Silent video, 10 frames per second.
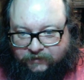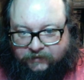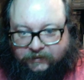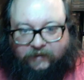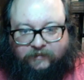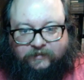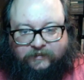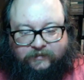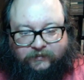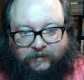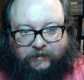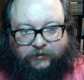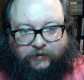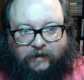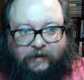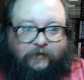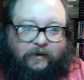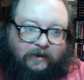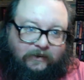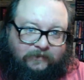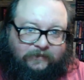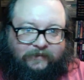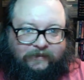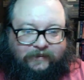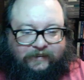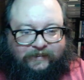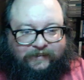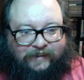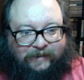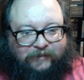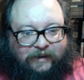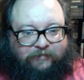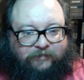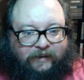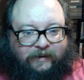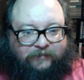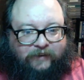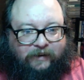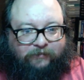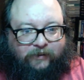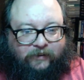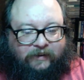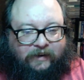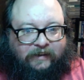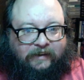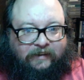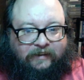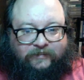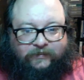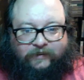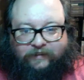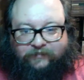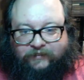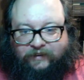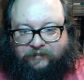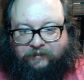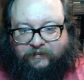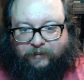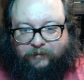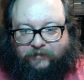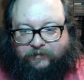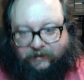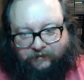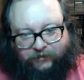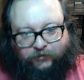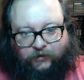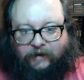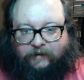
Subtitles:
Yes, we're gonna try. Well, I feel like I'm kind of falling out of that last week. I'm gonna be so busy, but I'm gonna try.